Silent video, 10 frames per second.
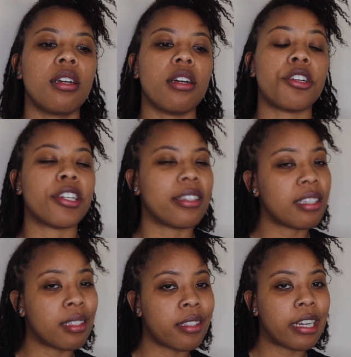a grid
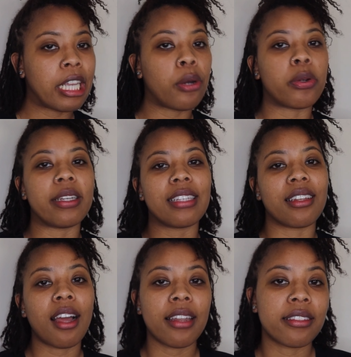necessary or is it
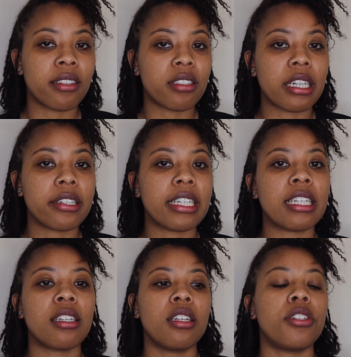not
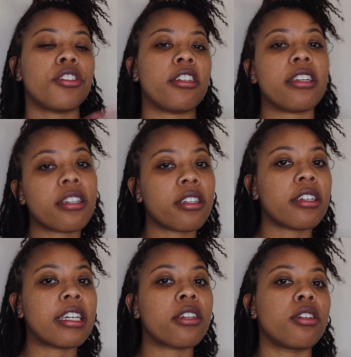necessary? Do you need a
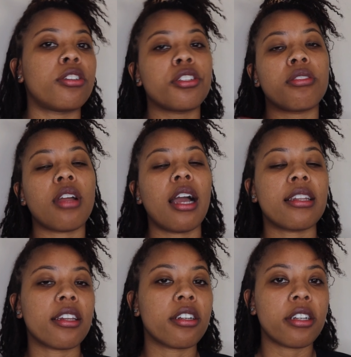grid or do you not
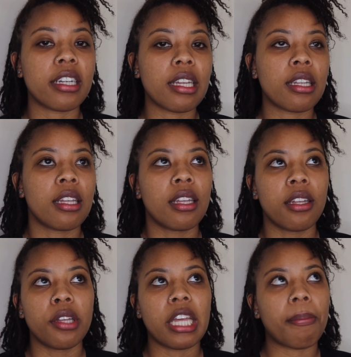need a grid?
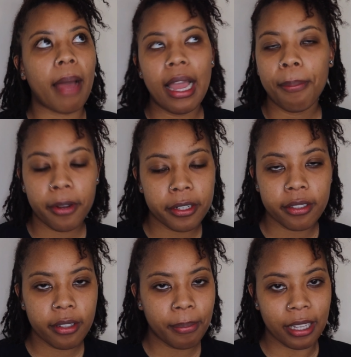In my
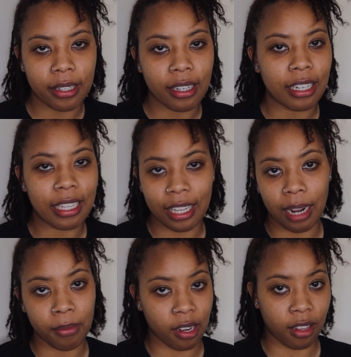personal opinion, and again,
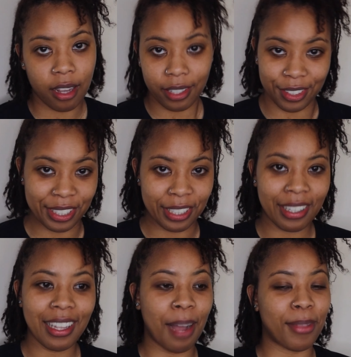I'm not a loctician,
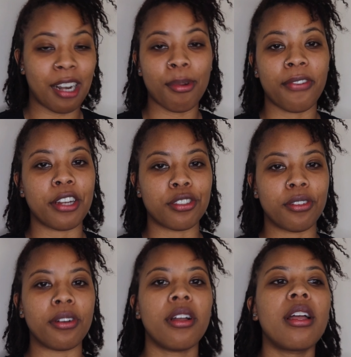I'm not a
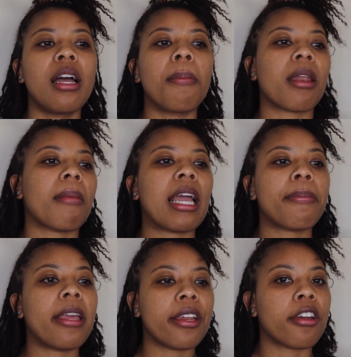professional, but in my
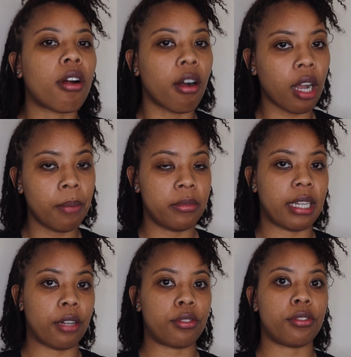opinion, it all comes
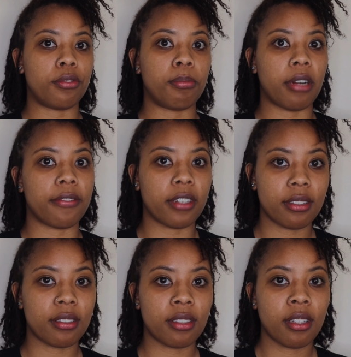down to
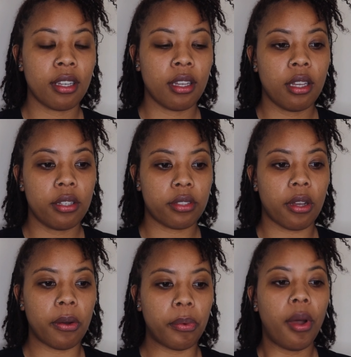preference.
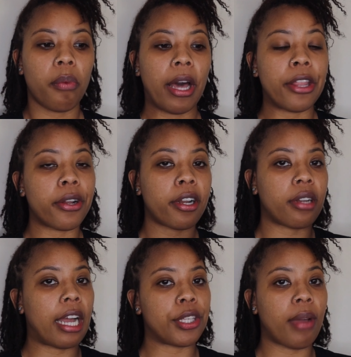So whether or
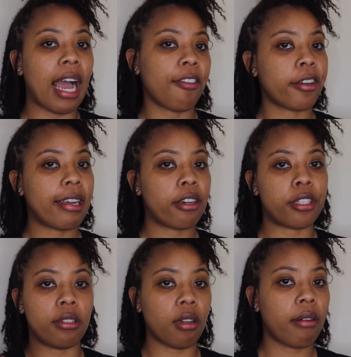not you have a grid or
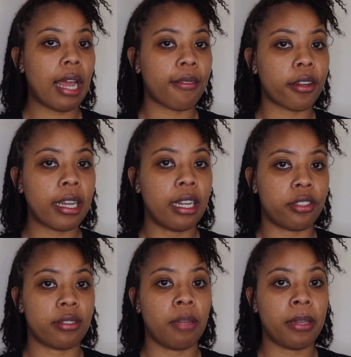you don't have a grid, it
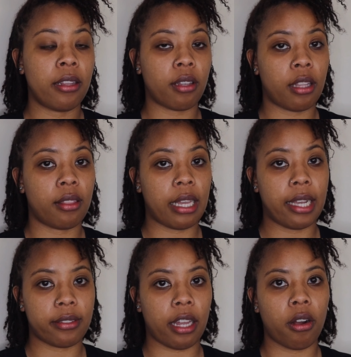just depends on the
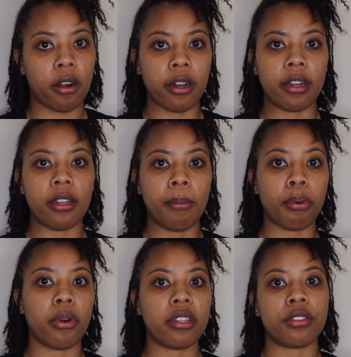things that are
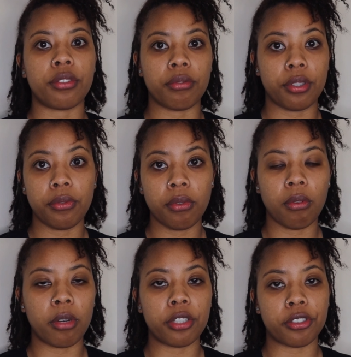important to you.
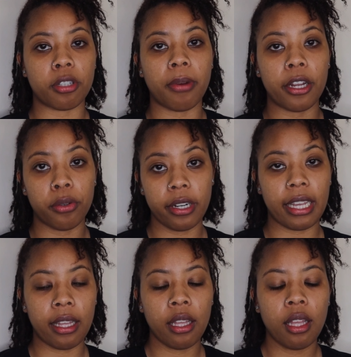What is your
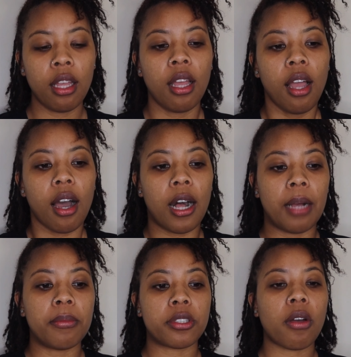priority?
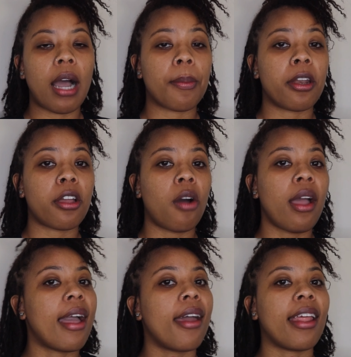So I'm gonna go
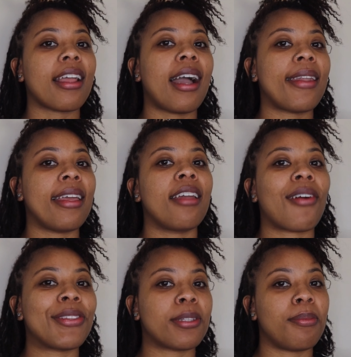ahead and kind of hit
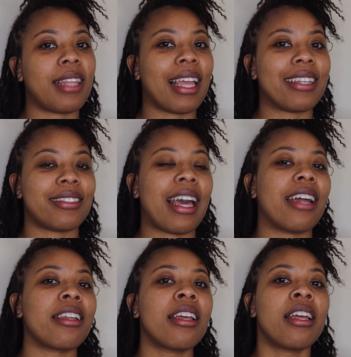on some things that